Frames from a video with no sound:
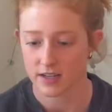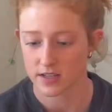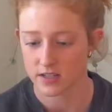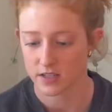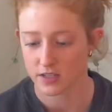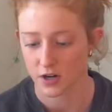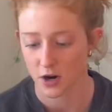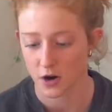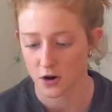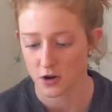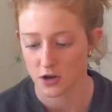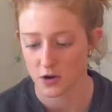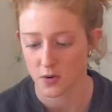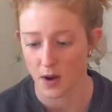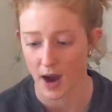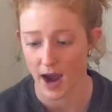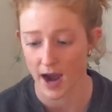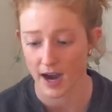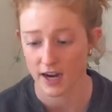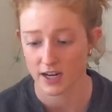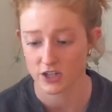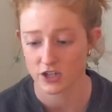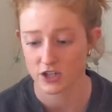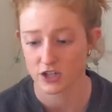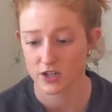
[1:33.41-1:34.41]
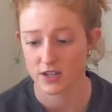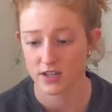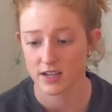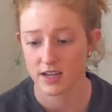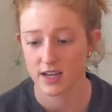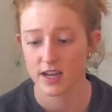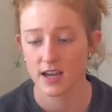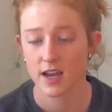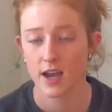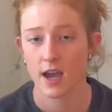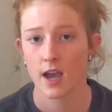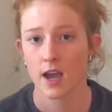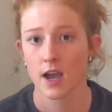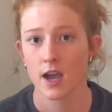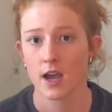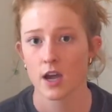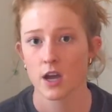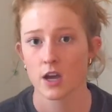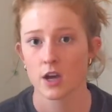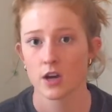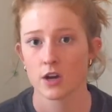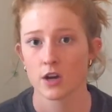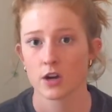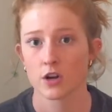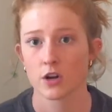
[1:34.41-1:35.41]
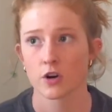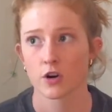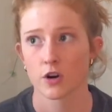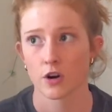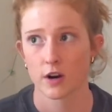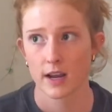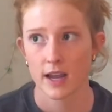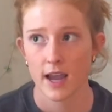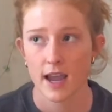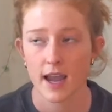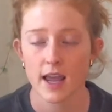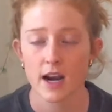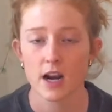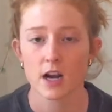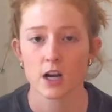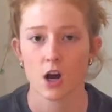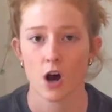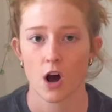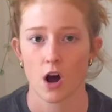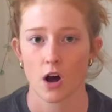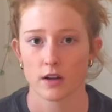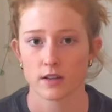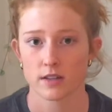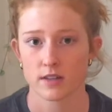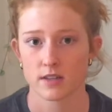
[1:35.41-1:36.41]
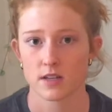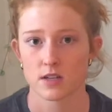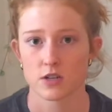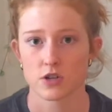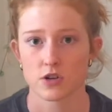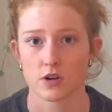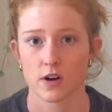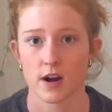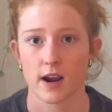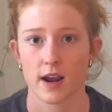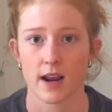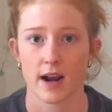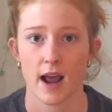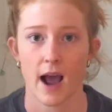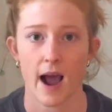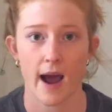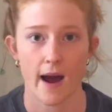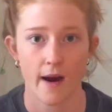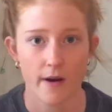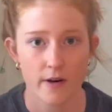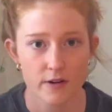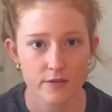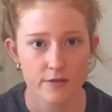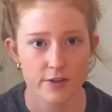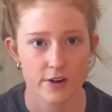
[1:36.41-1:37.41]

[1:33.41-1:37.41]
So you actually create a concentrate out of the